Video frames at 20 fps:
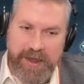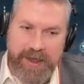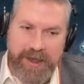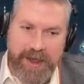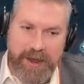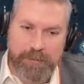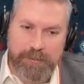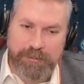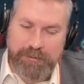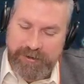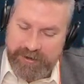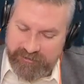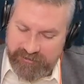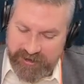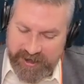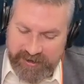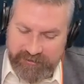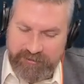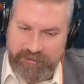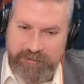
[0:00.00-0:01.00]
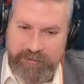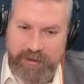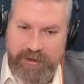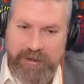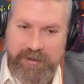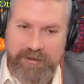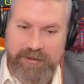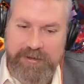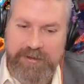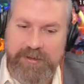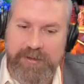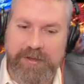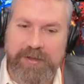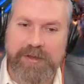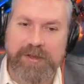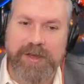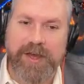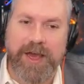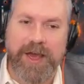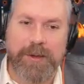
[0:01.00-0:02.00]
I appreciate you all.
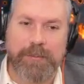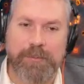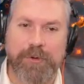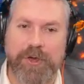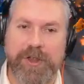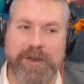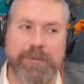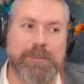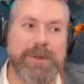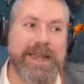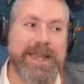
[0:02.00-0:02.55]
I'm going to be